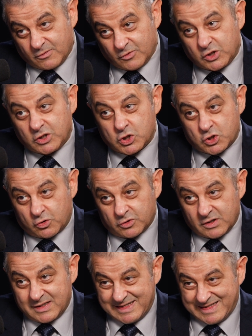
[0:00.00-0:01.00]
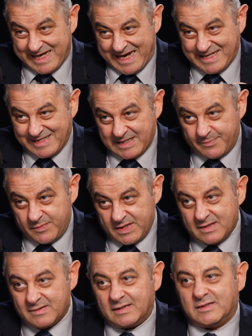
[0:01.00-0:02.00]
which is shortened as
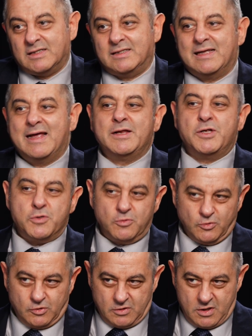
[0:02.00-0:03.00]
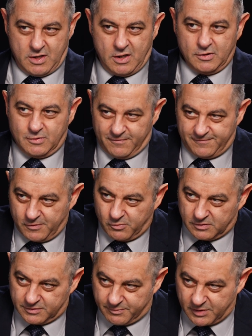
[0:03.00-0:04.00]
ATP, that is then used to
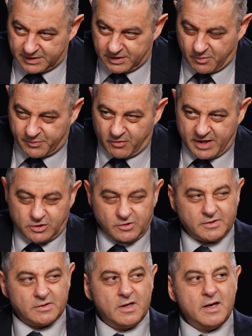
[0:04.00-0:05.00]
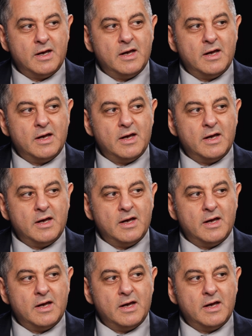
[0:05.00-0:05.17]
fuel the body operations.